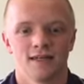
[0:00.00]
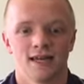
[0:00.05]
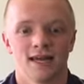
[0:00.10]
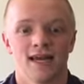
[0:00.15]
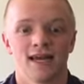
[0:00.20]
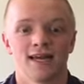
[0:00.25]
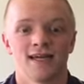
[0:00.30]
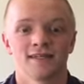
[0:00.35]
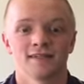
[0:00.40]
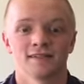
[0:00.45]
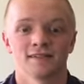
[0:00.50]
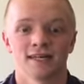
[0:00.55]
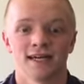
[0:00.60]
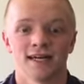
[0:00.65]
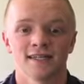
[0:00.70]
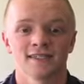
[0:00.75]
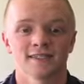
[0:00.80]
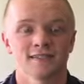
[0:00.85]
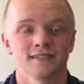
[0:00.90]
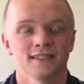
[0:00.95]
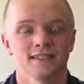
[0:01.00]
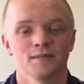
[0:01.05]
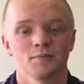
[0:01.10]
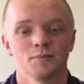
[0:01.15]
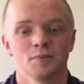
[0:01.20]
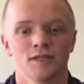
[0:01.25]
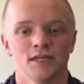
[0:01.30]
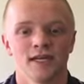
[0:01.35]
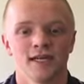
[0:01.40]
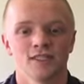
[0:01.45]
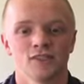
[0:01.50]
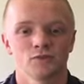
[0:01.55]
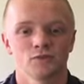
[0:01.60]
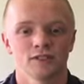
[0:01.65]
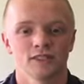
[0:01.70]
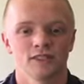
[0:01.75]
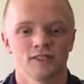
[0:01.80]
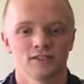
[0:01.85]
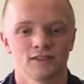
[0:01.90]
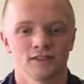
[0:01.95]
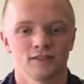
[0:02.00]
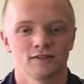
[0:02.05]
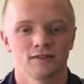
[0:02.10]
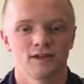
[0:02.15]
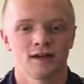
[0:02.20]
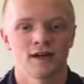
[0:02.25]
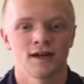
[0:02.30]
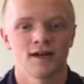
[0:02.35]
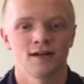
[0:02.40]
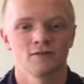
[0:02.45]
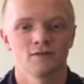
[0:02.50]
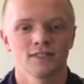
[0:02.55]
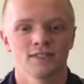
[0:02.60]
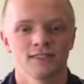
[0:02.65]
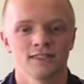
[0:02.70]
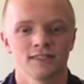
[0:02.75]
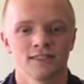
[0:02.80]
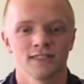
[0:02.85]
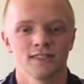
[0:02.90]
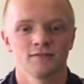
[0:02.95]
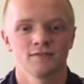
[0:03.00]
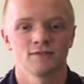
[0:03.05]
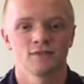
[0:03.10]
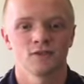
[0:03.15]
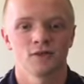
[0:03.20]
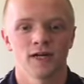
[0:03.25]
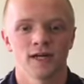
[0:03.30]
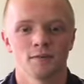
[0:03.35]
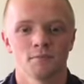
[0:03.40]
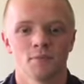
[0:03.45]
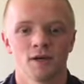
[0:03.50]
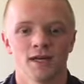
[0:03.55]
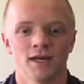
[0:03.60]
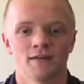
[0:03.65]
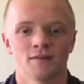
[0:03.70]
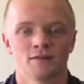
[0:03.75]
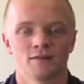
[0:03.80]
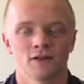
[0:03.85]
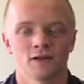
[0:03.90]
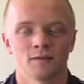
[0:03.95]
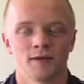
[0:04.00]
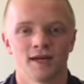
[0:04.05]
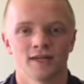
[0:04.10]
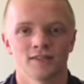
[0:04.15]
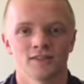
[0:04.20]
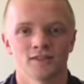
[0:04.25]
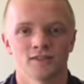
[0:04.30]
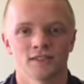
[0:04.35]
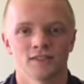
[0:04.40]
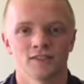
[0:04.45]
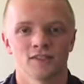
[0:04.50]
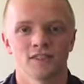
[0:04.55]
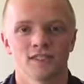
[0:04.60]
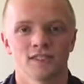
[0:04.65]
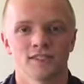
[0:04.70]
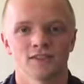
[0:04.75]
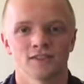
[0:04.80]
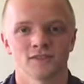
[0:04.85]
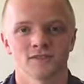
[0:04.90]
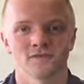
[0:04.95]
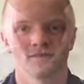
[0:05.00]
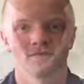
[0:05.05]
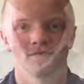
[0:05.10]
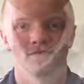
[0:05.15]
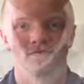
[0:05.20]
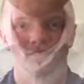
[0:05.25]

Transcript: And lastly, PAs receive great pay for a master's education.